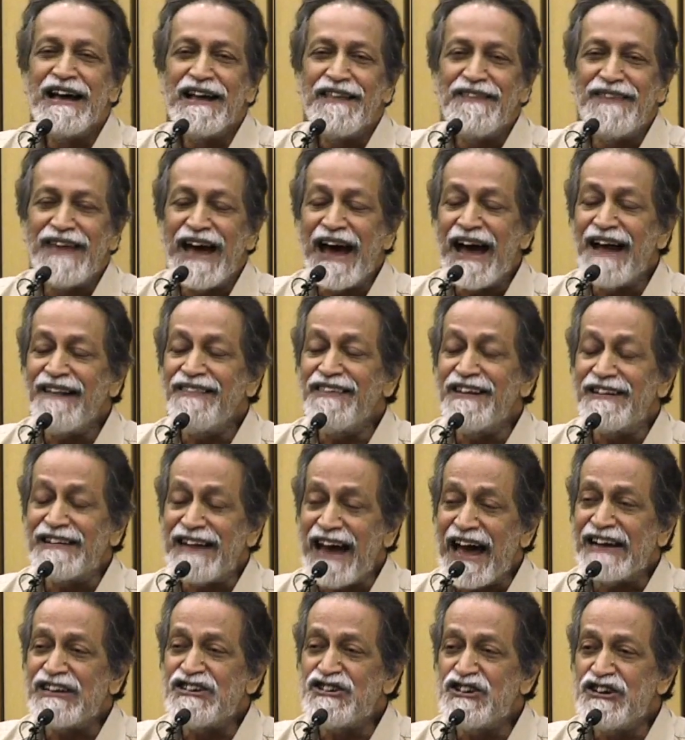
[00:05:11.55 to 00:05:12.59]
than the
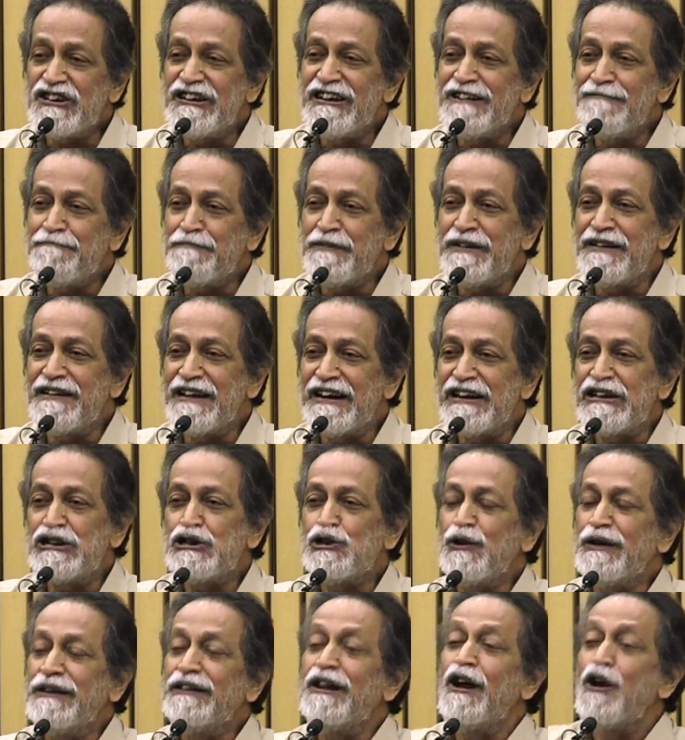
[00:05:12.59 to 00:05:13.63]
tax GDP
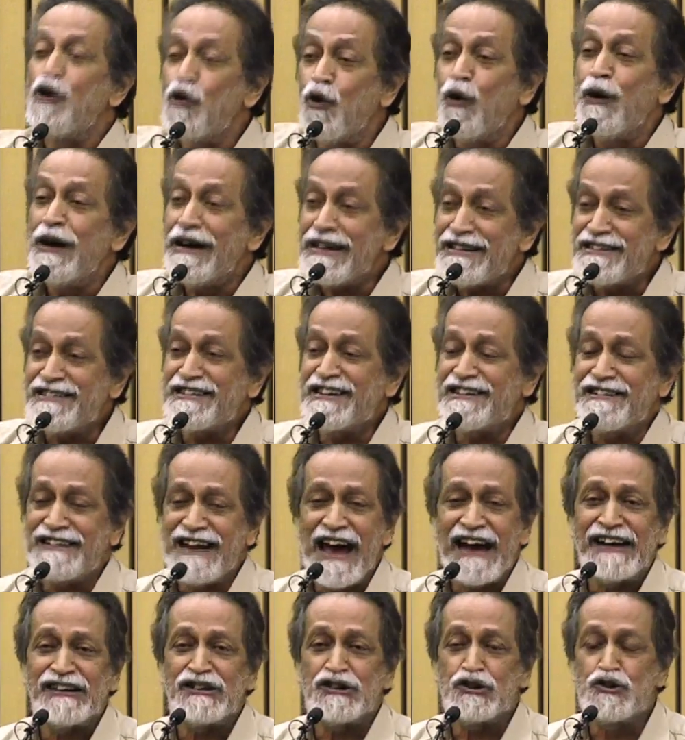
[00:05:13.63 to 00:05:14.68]
ratio in the lowest
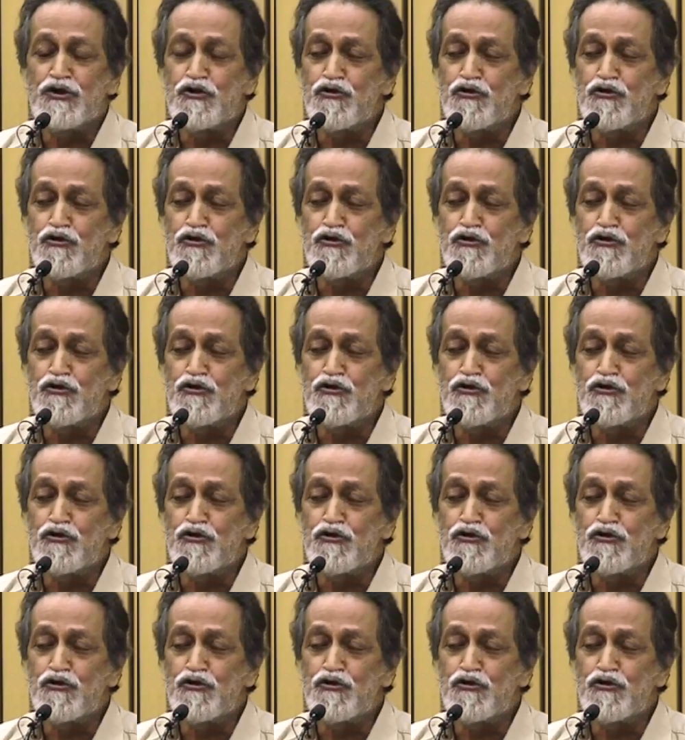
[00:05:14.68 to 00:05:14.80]
tax